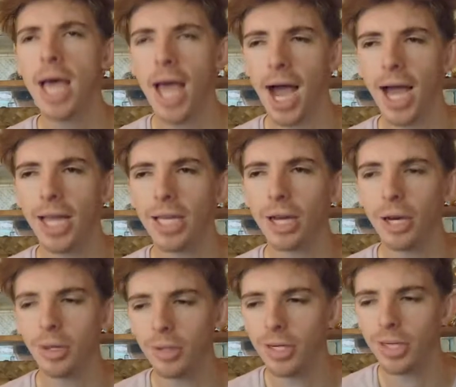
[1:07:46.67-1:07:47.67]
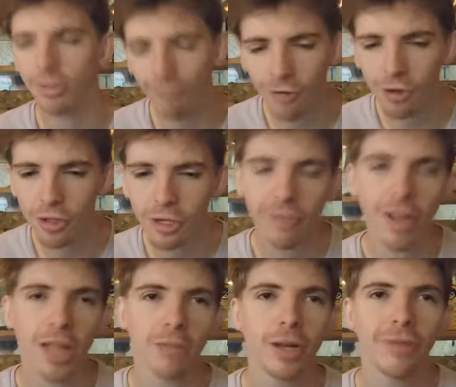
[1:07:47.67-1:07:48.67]
uh, you know, uh, further
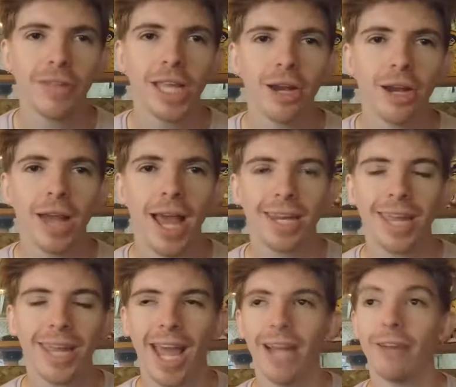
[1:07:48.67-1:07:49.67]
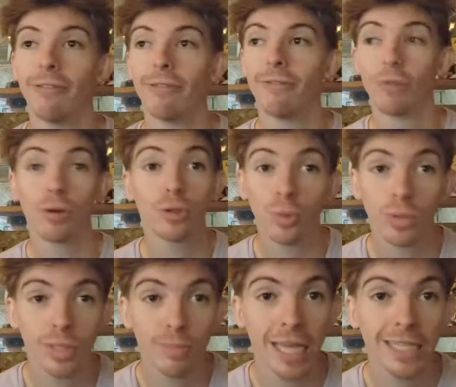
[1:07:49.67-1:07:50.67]
development of the internet and virtual
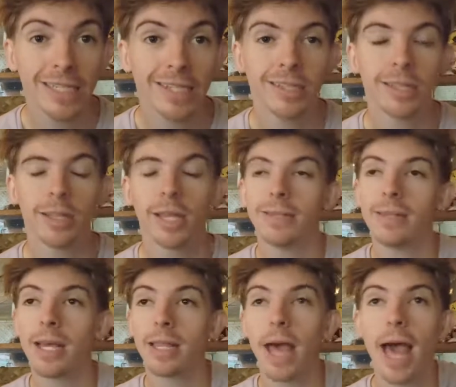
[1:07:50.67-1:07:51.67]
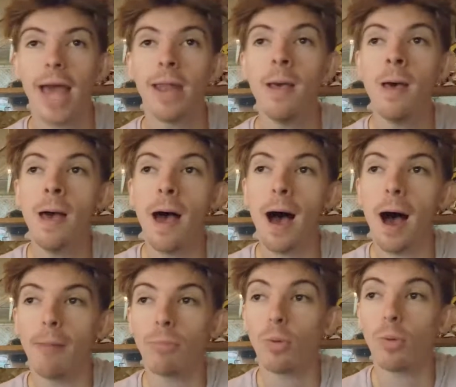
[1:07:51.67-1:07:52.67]
spaces and things like that
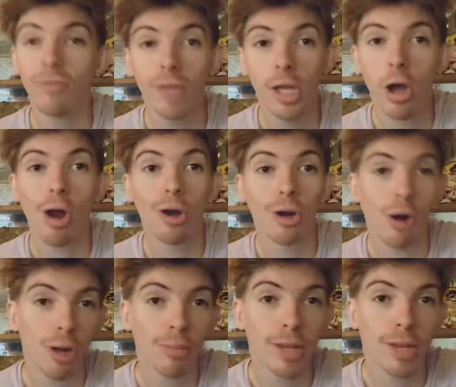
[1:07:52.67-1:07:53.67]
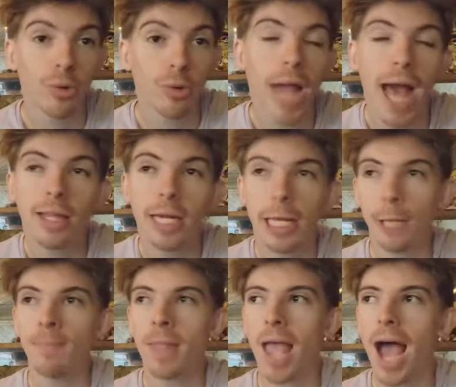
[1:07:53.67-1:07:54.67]
um, with VR and augmented reality,
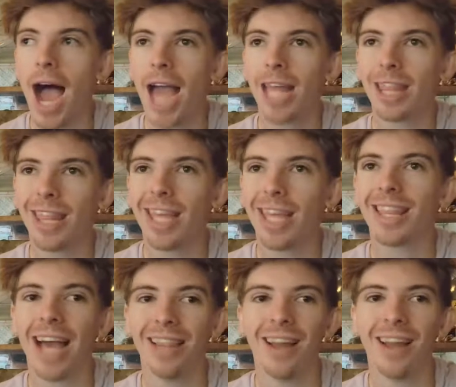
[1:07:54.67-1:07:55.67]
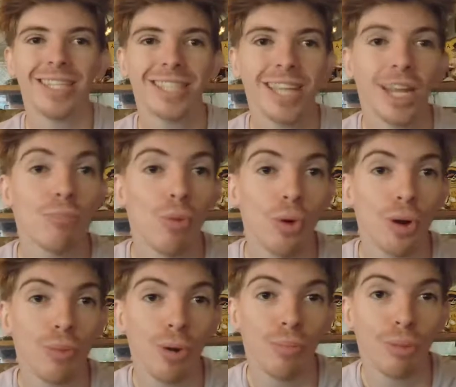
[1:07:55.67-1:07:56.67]
I think that line is getting more and
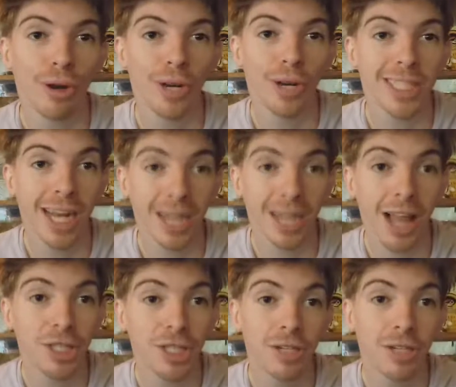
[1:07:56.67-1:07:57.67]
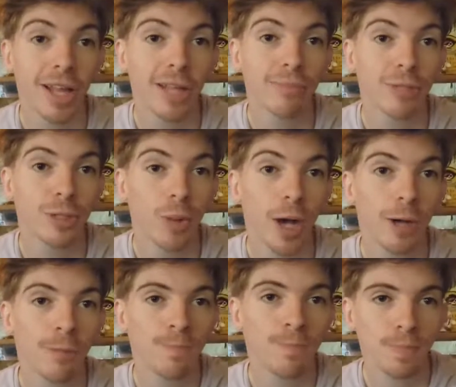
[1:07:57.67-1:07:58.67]
more blurred as technology develops as well.
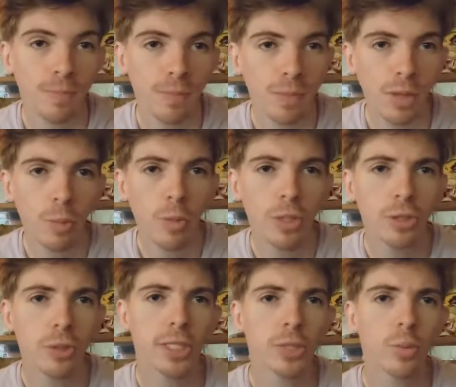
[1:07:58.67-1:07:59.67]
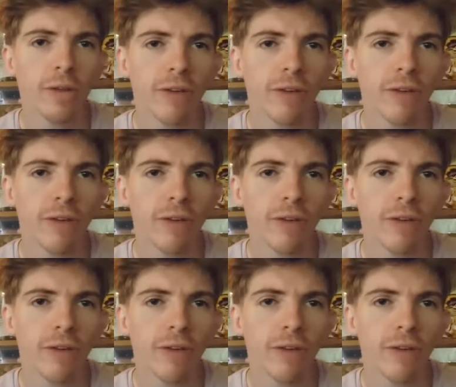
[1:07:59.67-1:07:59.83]
Retro says, what if